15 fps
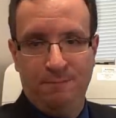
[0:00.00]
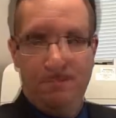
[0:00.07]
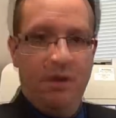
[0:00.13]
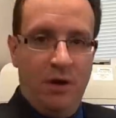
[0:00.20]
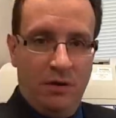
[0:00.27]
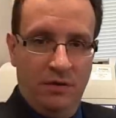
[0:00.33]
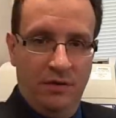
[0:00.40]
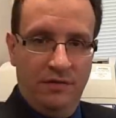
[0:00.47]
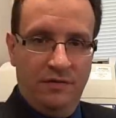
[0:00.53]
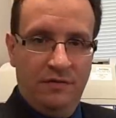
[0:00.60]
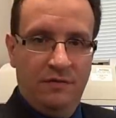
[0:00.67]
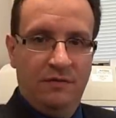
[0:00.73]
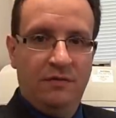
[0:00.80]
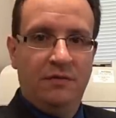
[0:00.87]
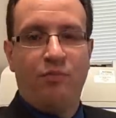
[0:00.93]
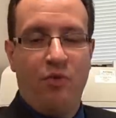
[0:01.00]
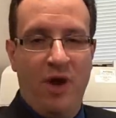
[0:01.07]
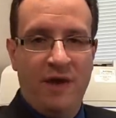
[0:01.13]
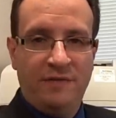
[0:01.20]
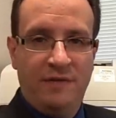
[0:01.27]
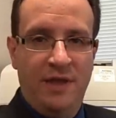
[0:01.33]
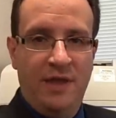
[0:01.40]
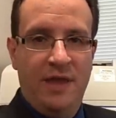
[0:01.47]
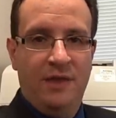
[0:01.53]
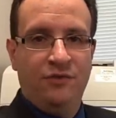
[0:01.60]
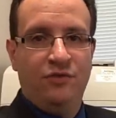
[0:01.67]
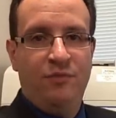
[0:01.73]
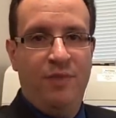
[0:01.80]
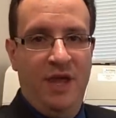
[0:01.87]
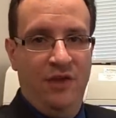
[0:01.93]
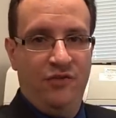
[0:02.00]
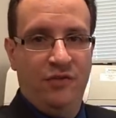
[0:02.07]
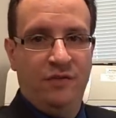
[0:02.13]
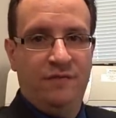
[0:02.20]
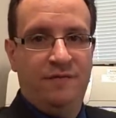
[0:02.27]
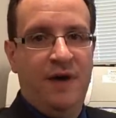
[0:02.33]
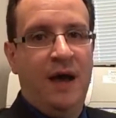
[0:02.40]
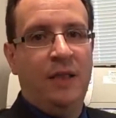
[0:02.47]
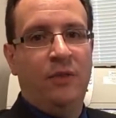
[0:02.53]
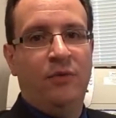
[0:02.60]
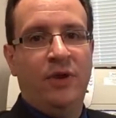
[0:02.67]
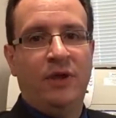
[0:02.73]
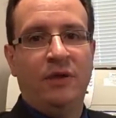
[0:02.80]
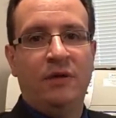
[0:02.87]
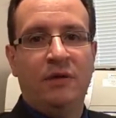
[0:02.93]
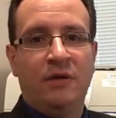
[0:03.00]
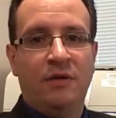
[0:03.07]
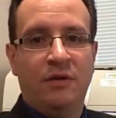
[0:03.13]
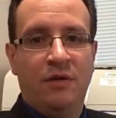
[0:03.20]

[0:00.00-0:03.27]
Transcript: Regardless, prostate cancer patients following